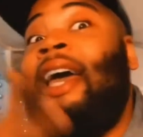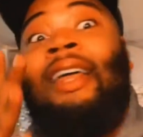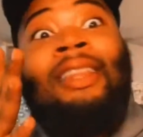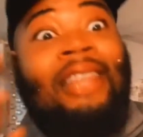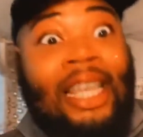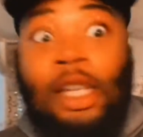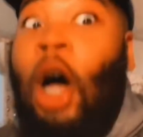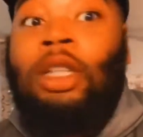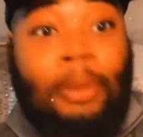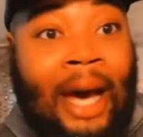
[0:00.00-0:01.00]
They
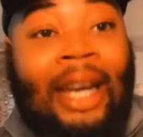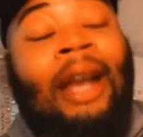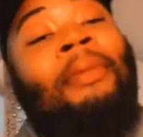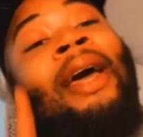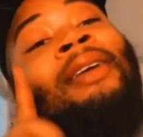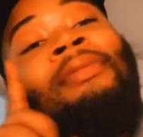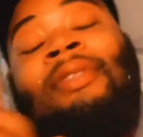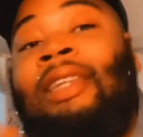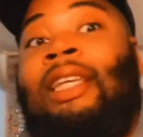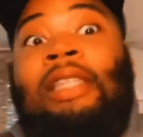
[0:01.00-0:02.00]
talked about it. I'm like,
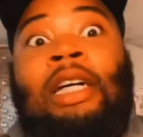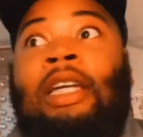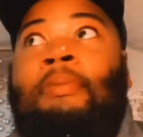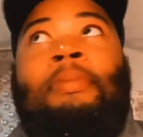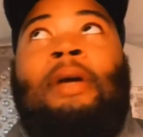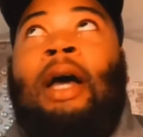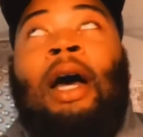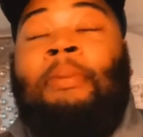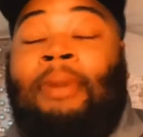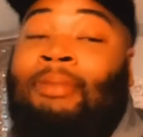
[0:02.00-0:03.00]
this couldn't
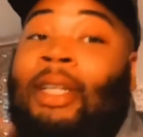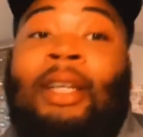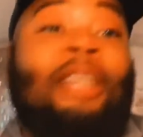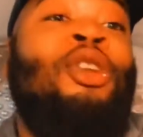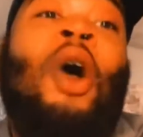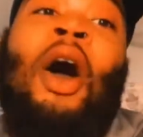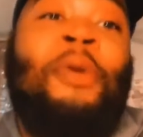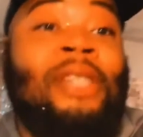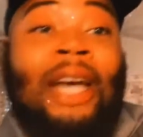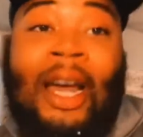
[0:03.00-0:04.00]
become, like, you know, I always
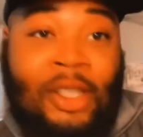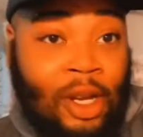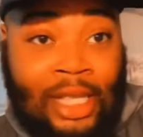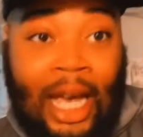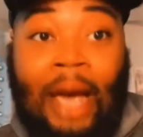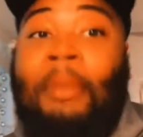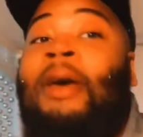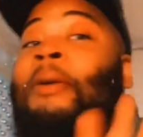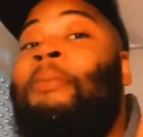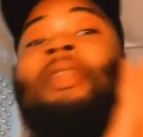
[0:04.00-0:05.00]
say God is on time,
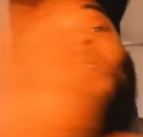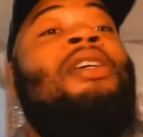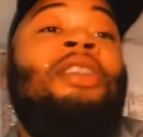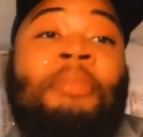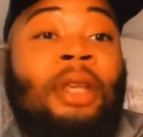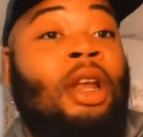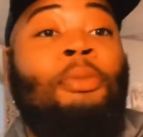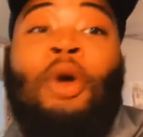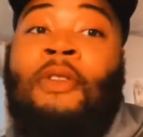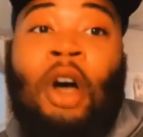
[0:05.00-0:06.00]
but this couldn't have been a
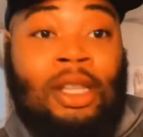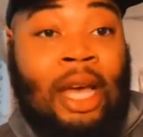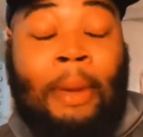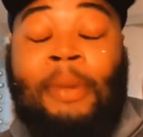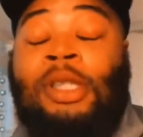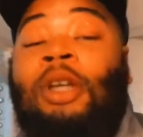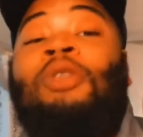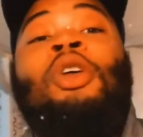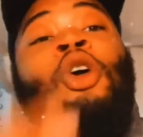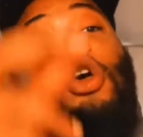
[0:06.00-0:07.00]
more on time episode.
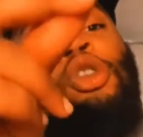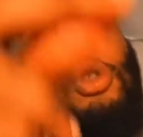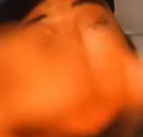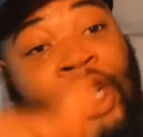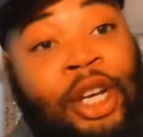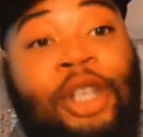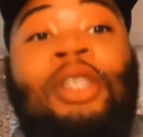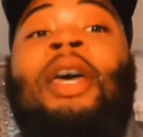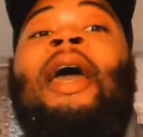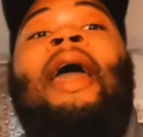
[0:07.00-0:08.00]
So cheers
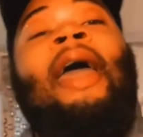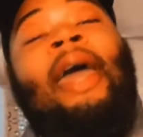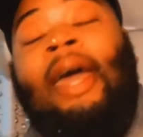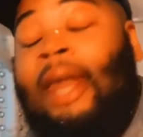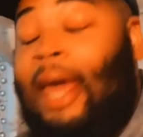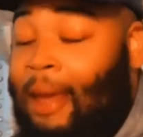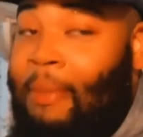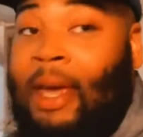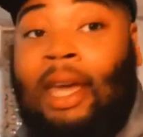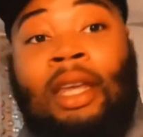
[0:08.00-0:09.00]
and
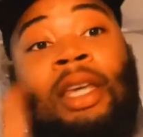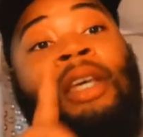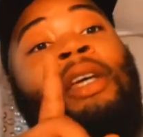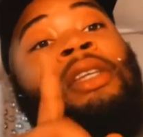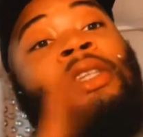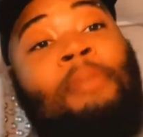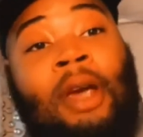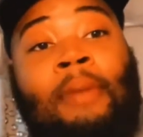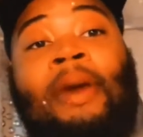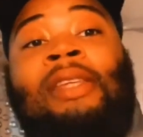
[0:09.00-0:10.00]
amen to Married to
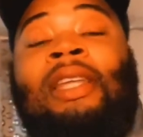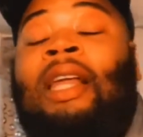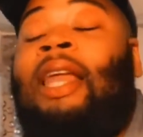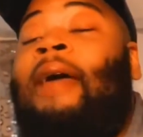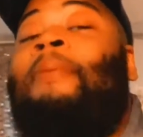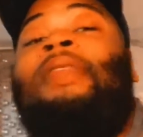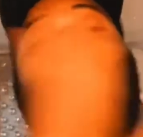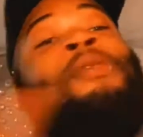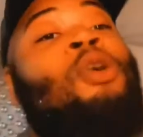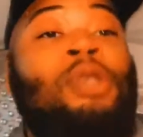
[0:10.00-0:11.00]
Medicine LA, but the
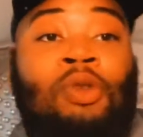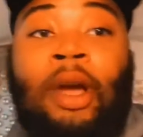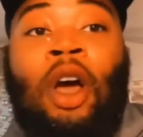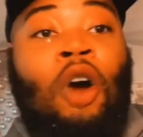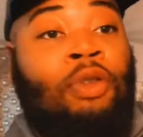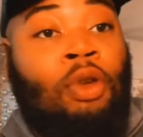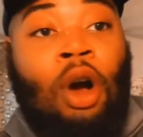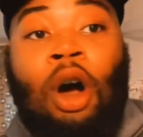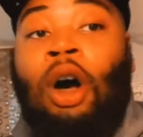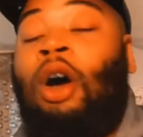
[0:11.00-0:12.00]
episode was great
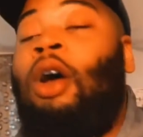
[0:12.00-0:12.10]
overall.